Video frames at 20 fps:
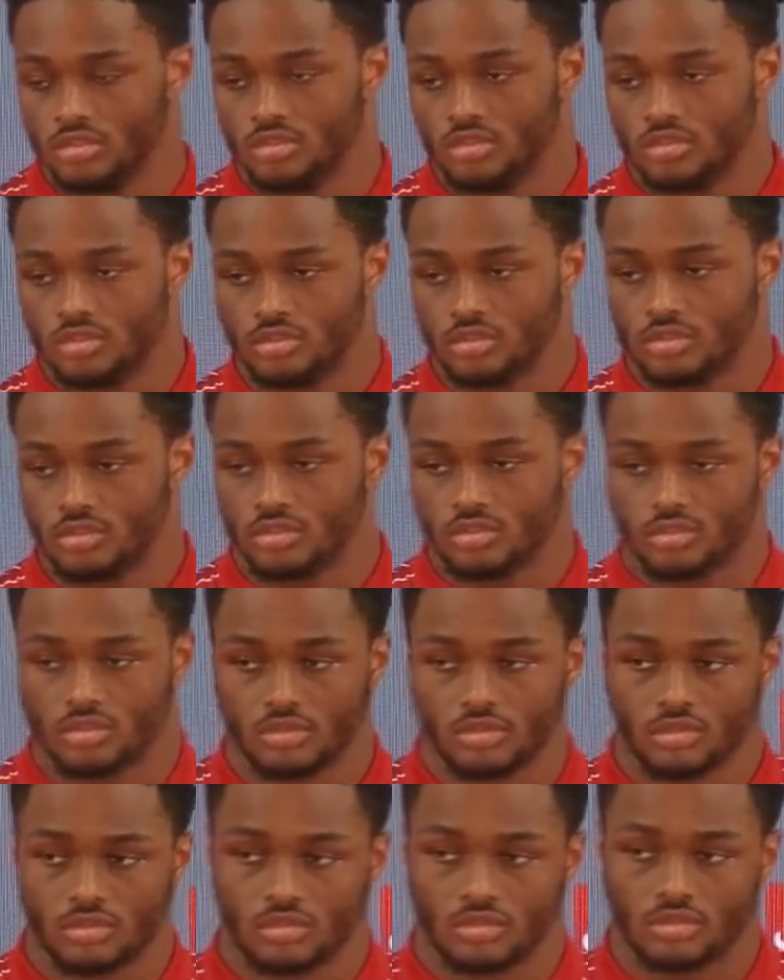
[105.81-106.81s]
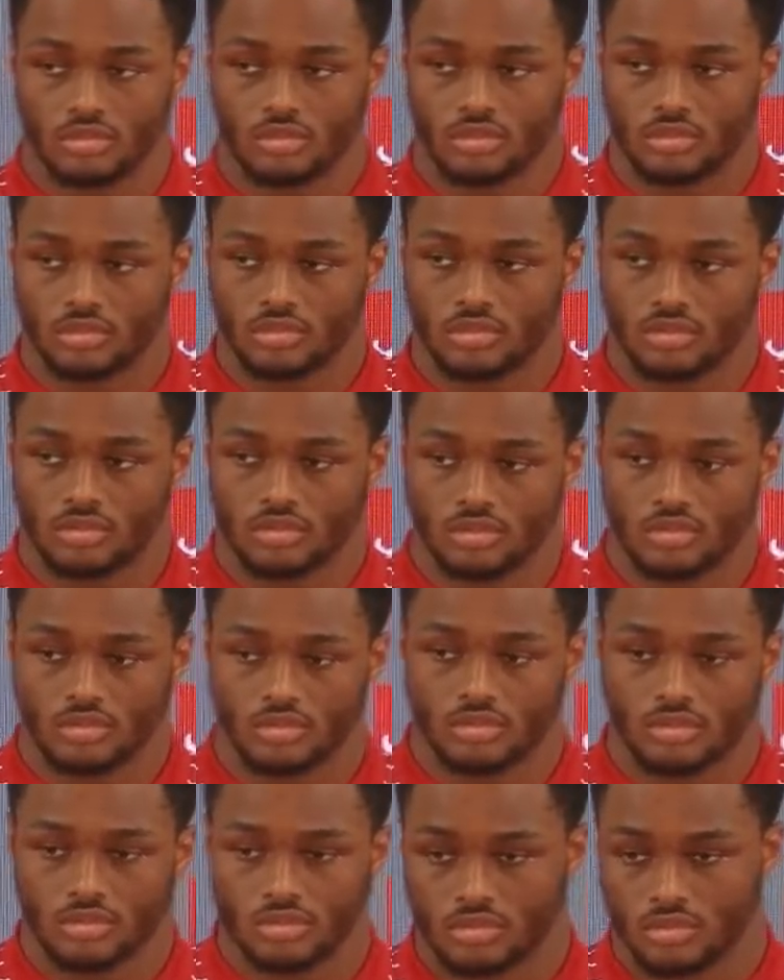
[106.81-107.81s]

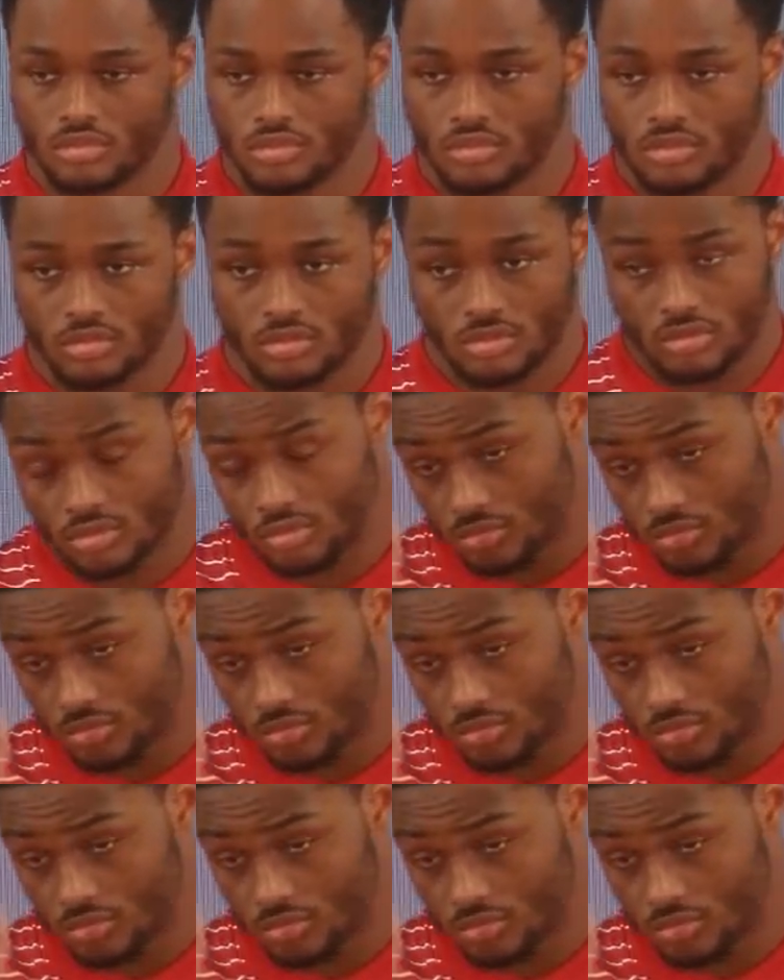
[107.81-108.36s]
(no one is talking)